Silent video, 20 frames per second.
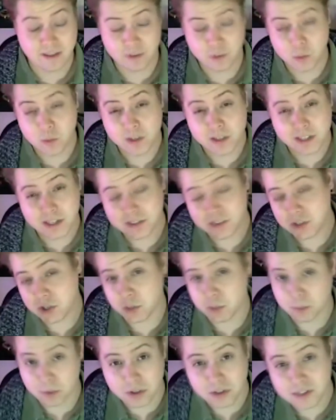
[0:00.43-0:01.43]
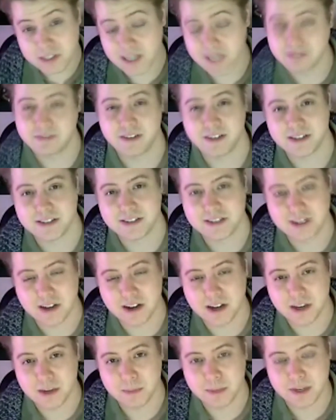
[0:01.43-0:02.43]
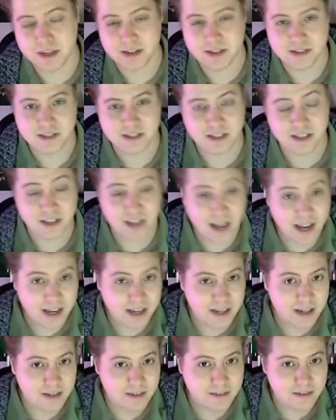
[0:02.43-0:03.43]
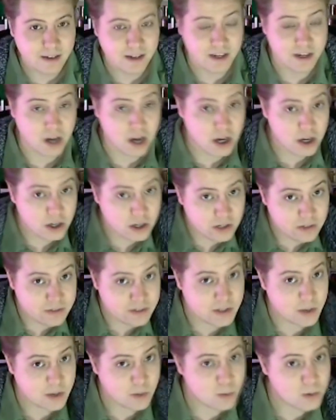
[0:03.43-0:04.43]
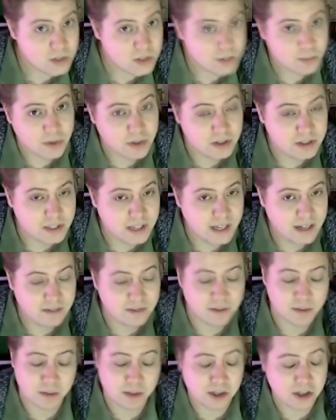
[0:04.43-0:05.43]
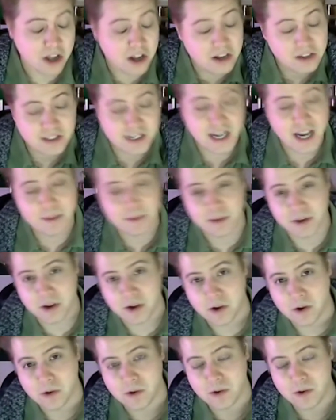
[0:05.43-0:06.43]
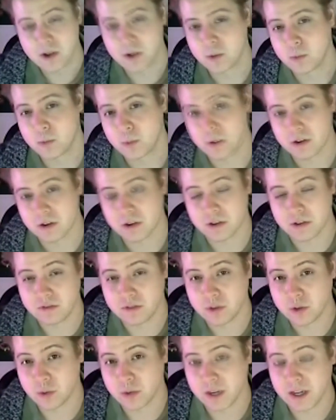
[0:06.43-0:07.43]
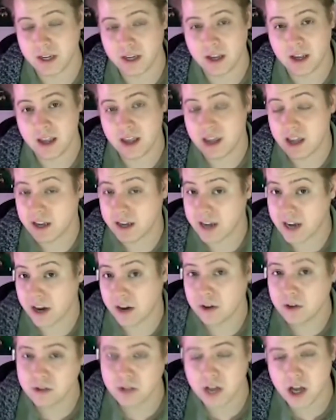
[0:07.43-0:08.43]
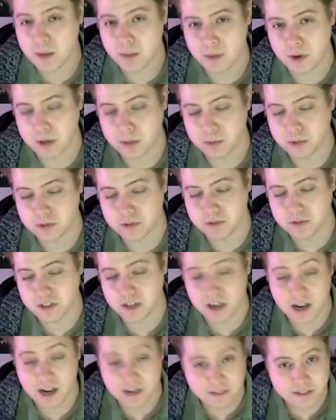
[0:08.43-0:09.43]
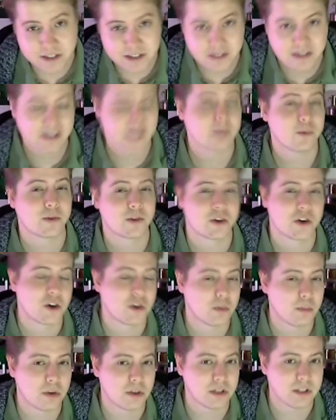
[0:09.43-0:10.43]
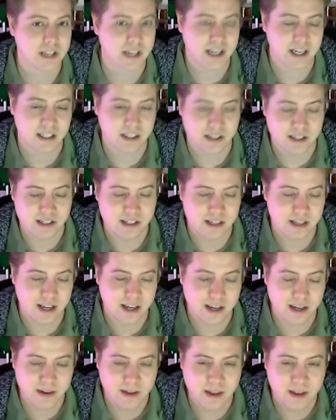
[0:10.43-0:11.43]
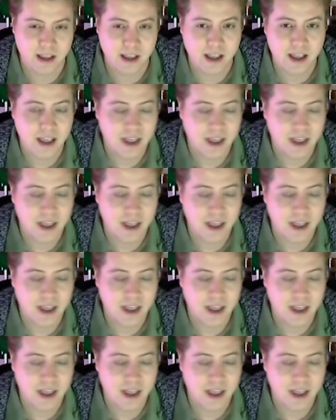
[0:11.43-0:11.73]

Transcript: Everyone get their birthday face on because tonight, in honor of someone's birthday from a long time ago, we are reviewing a Carole Lombard movie. Obviously, it was her birthday on this day.